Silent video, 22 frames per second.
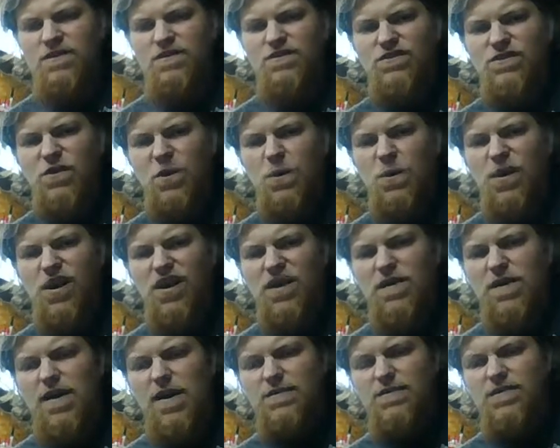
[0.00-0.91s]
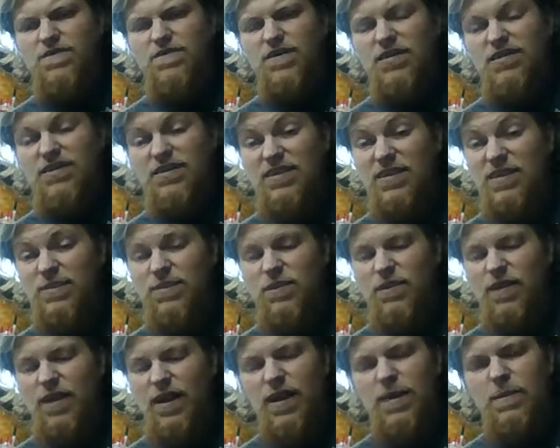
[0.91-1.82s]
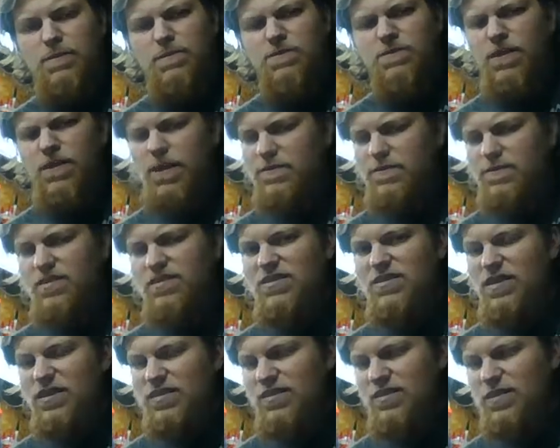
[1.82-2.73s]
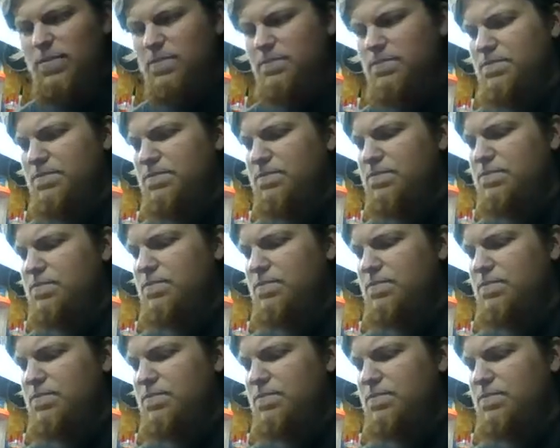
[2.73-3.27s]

to acquire every Resident Evil game for every system.